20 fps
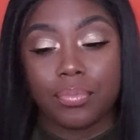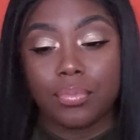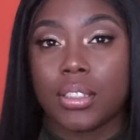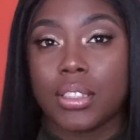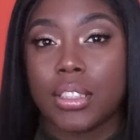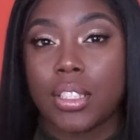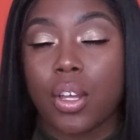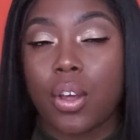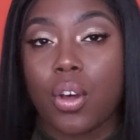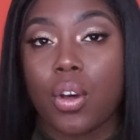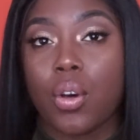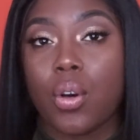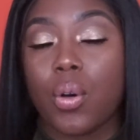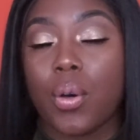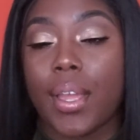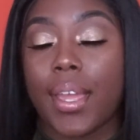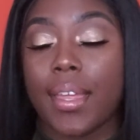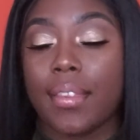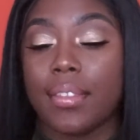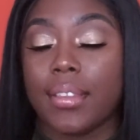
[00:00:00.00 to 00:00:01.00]

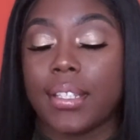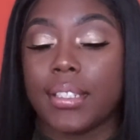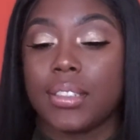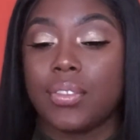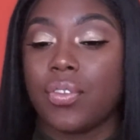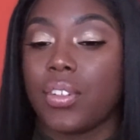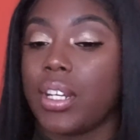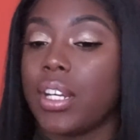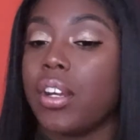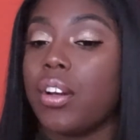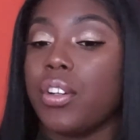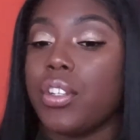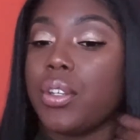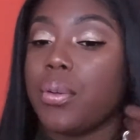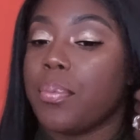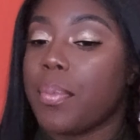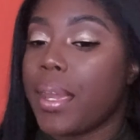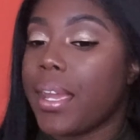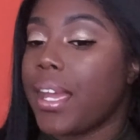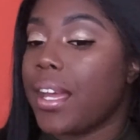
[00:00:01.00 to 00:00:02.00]
Also, in this video,
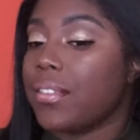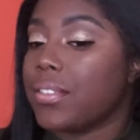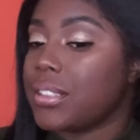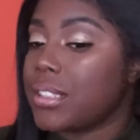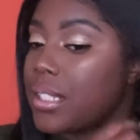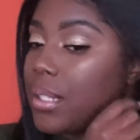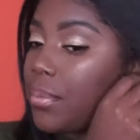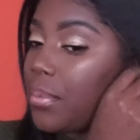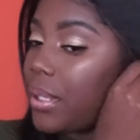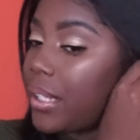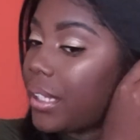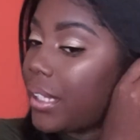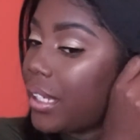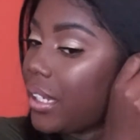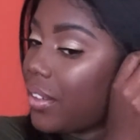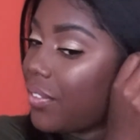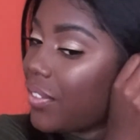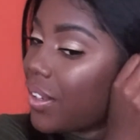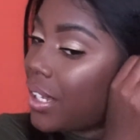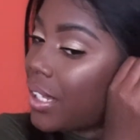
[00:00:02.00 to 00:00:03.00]
you may have seen me
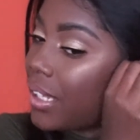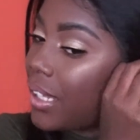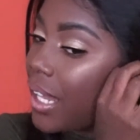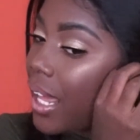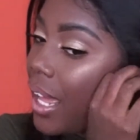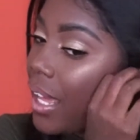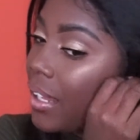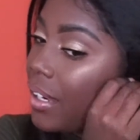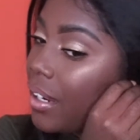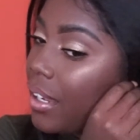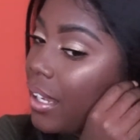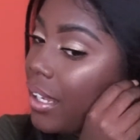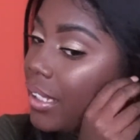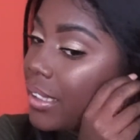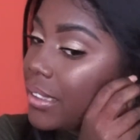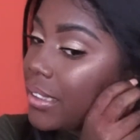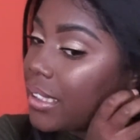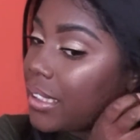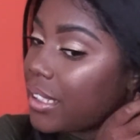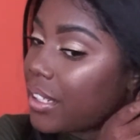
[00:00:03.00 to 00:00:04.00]
leave a
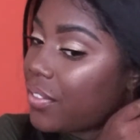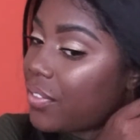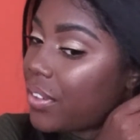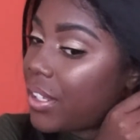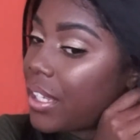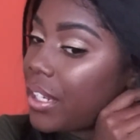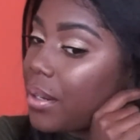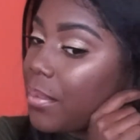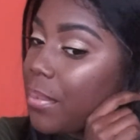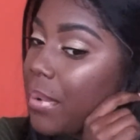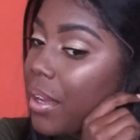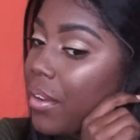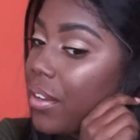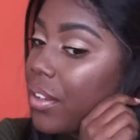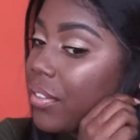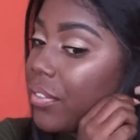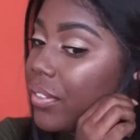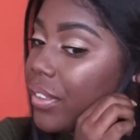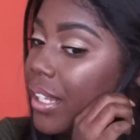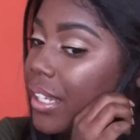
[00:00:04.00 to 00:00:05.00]
significant amount
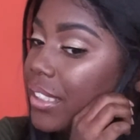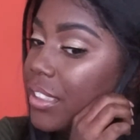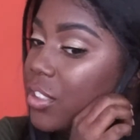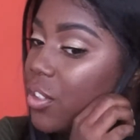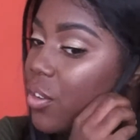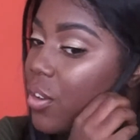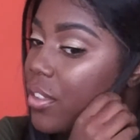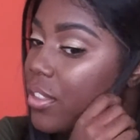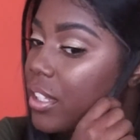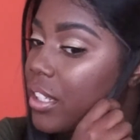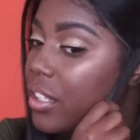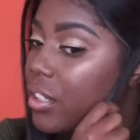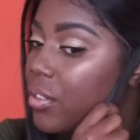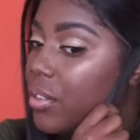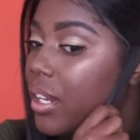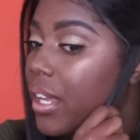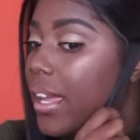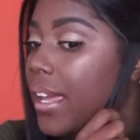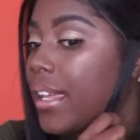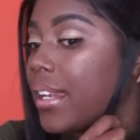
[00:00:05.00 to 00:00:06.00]
of lace on the unit,